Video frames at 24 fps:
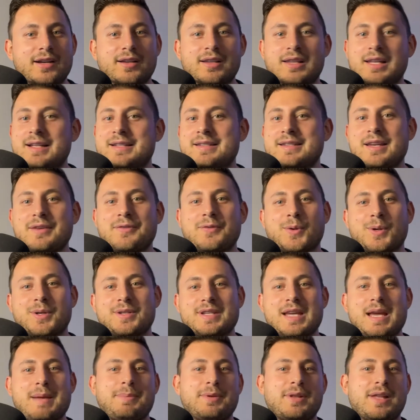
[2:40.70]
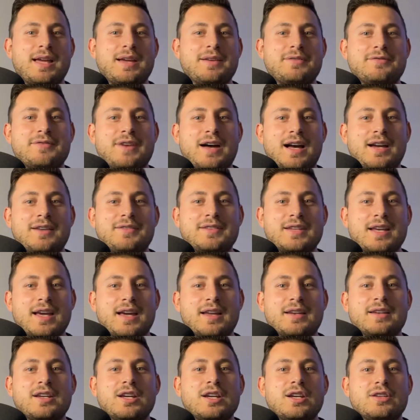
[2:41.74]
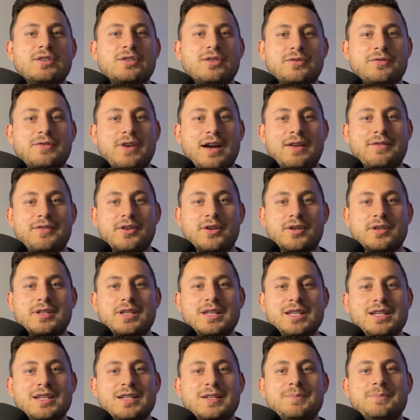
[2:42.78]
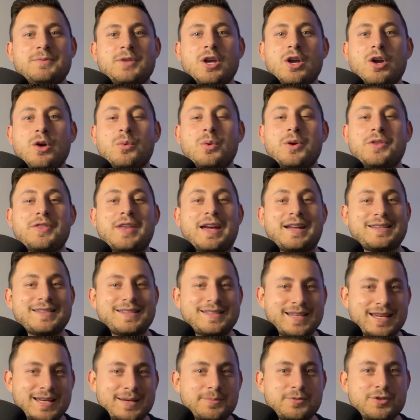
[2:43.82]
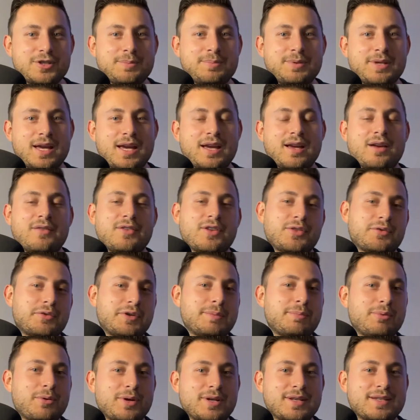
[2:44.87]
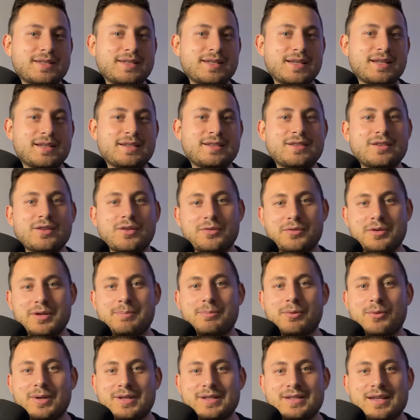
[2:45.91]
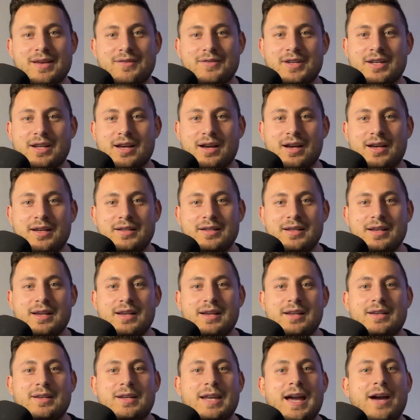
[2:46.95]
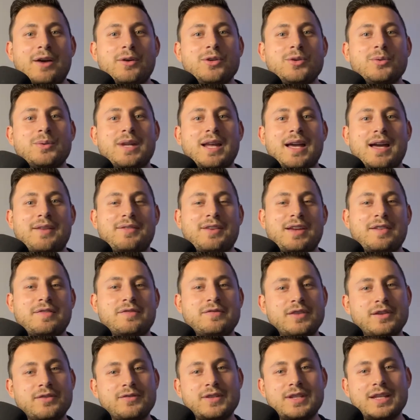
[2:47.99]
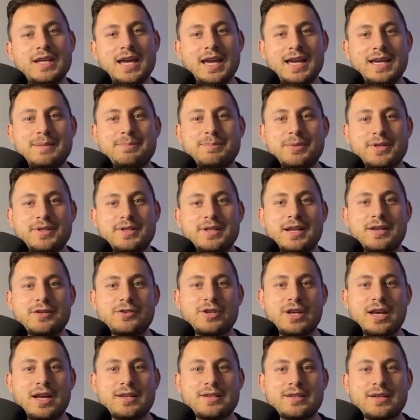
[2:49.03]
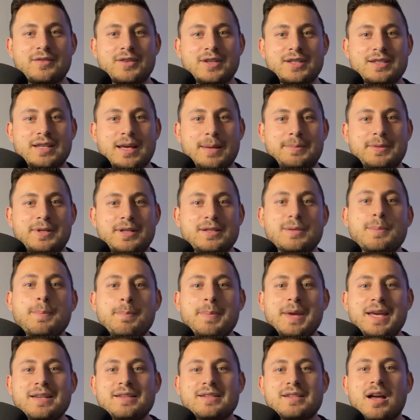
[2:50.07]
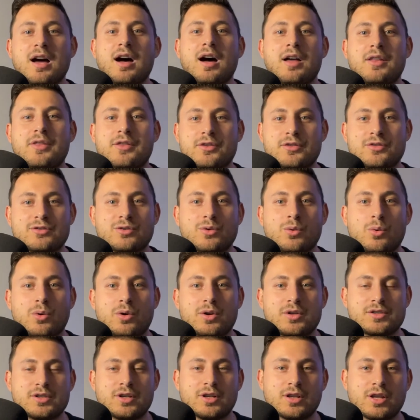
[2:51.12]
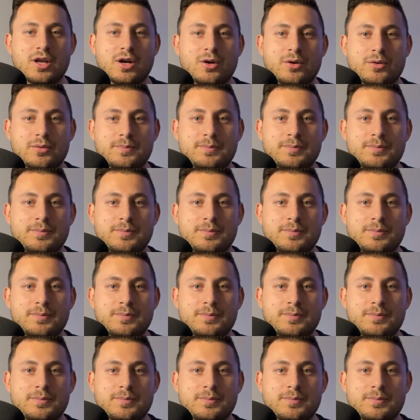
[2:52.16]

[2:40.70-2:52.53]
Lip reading: let's say for example a 510 to 513, with that same GPA of a 3.6 to 3.79, now you would have a 58% chance of acceptance based on the scores alone.